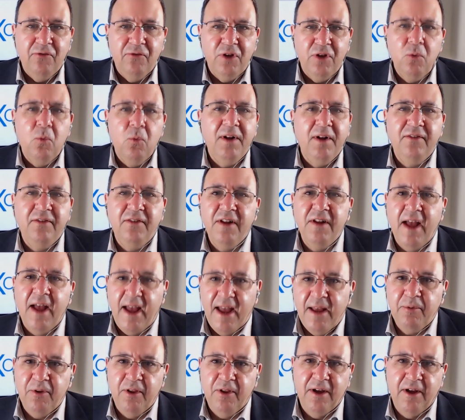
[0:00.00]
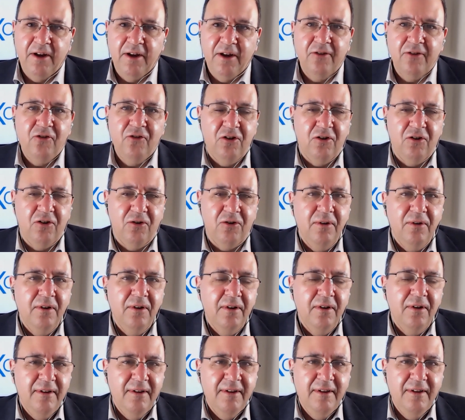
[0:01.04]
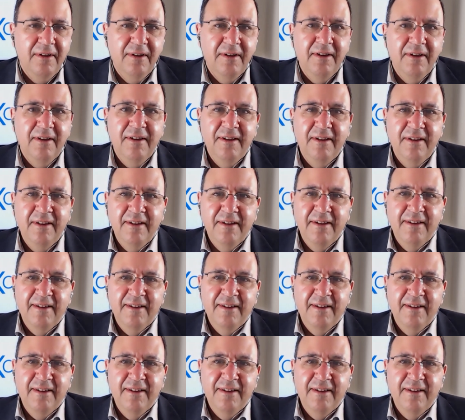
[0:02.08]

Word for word: what is an A player to you? Well, to